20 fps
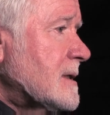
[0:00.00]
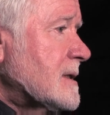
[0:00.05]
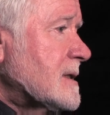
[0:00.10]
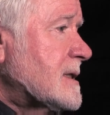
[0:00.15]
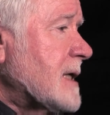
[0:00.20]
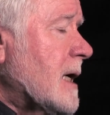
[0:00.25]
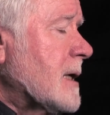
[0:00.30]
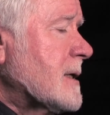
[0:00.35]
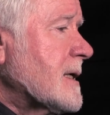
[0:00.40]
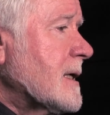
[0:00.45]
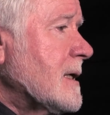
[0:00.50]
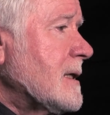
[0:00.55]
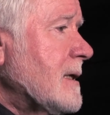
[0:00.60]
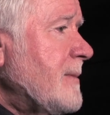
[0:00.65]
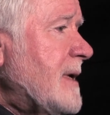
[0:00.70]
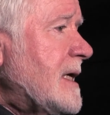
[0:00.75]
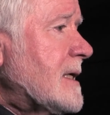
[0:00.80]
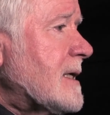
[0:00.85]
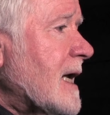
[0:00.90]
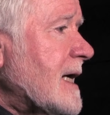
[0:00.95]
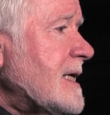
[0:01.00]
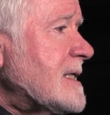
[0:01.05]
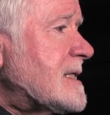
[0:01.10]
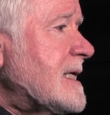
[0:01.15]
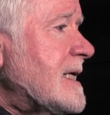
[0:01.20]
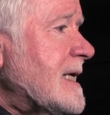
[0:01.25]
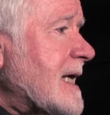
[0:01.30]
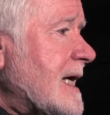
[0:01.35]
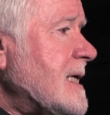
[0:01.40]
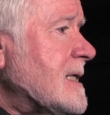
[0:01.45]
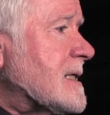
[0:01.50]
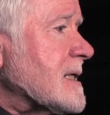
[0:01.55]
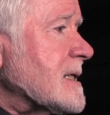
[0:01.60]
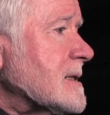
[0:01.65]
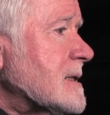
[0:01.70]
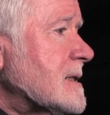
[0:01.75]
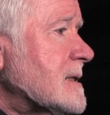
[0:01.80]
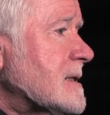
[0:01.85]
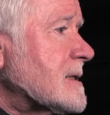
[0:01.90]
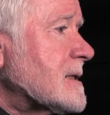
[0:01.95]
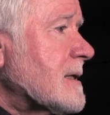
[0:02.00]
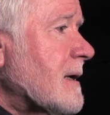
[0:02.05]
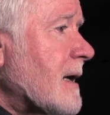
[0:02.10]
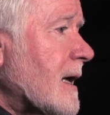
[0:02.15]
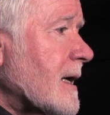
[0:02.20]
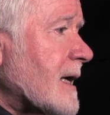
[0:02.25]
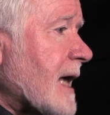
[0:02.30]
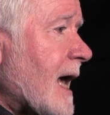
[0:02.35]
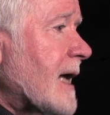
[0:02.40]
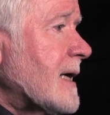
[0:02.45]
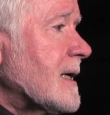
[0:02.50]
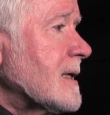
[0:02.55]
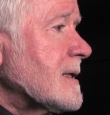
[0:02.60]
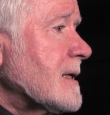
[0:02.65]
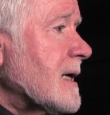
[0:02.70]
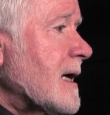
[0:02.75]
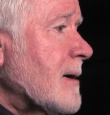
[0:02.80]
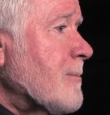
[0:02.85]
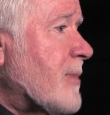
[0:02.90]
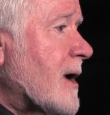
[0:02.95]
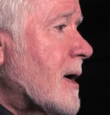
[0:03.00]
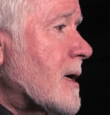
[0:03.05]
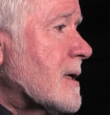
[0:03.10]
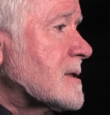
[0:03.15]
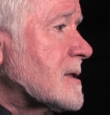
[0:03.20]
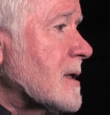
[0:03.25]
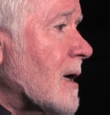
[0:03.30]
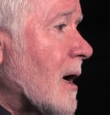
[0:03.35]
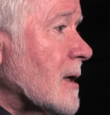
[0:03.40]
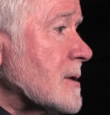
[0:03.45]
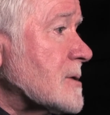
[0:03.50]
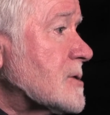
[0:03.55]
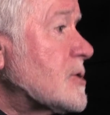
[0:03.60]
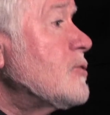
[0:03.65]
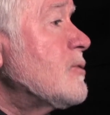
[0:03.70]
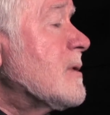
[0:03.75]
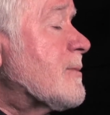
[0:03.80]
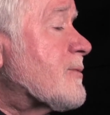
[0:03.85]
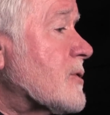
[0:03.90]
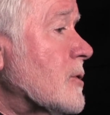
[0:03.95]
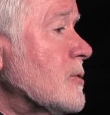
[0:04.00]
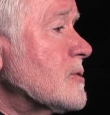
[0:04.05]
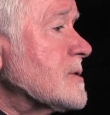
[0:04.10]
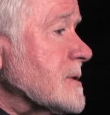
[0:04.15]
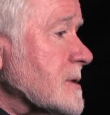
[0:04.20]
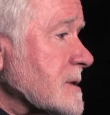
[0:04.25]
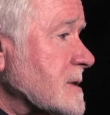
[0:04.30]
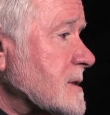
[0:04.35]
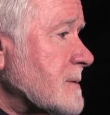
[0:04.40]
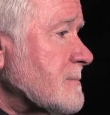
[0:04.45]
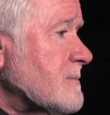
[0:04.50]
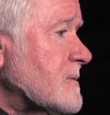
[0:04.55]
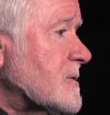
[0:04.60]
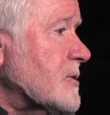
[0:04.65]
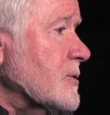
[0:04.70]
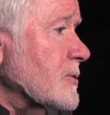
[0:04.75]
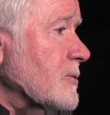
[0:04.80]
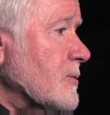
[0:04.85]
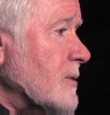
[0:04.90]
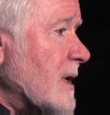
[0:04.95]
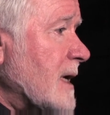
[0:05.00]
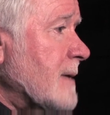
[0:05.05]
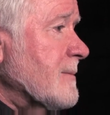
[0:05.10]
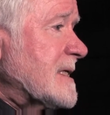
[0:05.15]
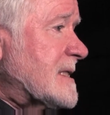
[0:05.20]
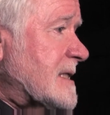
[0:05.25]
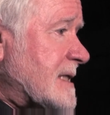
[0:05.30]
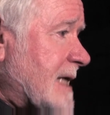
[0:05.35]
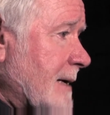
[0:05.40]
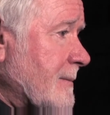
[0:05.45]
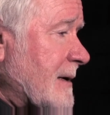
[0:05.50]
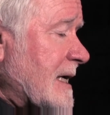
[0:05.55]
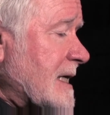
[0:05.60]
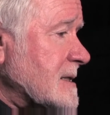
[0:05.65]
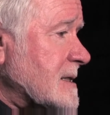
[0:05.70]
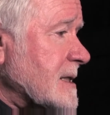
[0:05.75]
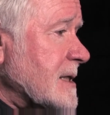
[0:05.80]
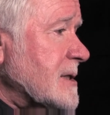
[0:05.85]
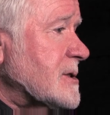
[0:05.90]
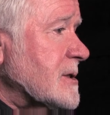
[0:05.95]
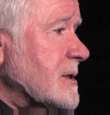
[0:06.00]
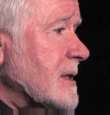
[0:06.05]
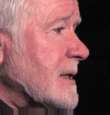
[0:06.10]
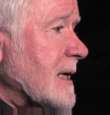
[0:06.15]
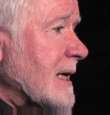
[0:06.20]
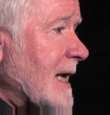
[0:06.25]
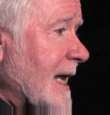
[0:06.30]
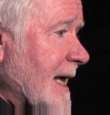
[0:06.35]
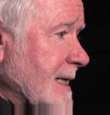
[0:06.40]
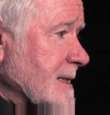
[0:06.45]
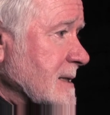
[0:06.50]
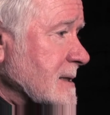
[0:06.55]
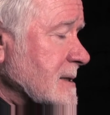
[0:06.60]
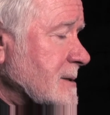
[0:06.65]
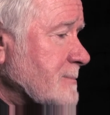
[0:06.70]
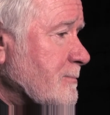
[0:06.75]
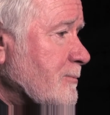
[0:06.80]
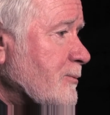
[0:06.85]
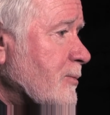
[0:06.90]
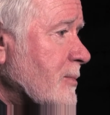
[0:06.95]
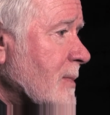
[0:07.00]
Starting in the mid-1980s, Canon embarked on two approaches to image stabilization in a lens.